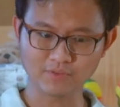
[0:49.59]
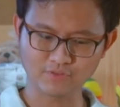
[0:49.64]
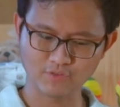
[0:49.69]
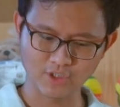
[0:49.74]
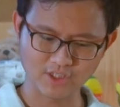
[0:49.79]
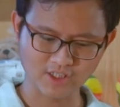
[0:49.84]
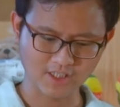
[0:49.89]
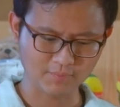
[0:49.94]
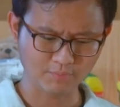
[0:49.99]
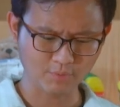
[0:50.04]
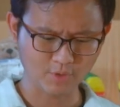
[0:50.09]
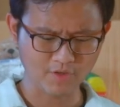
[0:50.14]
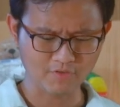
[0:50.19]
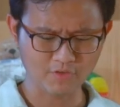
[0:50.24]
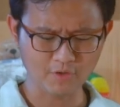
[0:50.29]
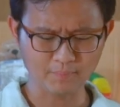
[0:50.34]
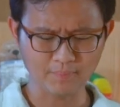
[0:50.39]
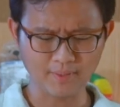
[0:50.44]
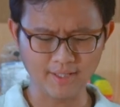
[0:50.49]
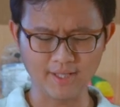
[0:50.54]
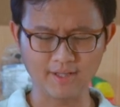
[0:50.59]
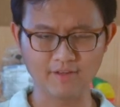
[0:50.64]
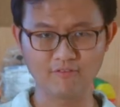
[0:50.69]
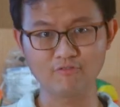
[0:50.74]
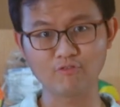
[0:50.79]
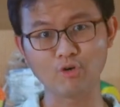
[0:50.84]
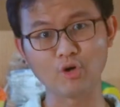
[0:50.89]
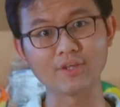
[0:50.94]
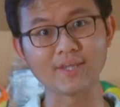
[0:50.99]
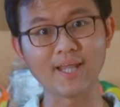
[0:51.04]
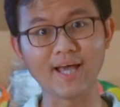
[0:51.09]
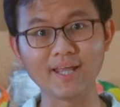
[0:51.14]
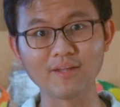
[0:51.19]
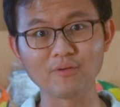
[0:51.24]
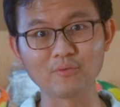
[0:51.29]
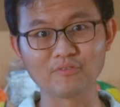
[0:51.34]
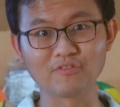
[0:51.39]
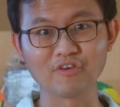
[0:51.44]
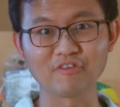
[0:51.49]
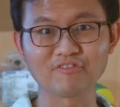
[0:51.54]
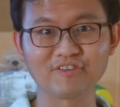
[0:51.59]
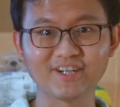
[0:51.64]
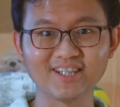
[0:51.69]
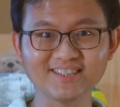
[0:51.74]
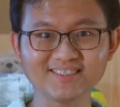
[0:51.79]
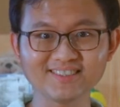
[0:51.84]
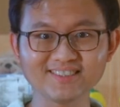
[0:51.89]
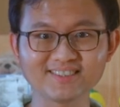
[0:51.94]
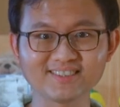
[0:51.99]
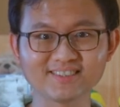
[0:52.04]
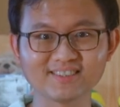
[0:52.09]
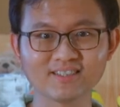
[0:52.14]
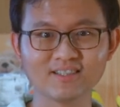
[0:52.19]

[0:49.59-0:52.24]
For example, have you played Fortnite with your friends?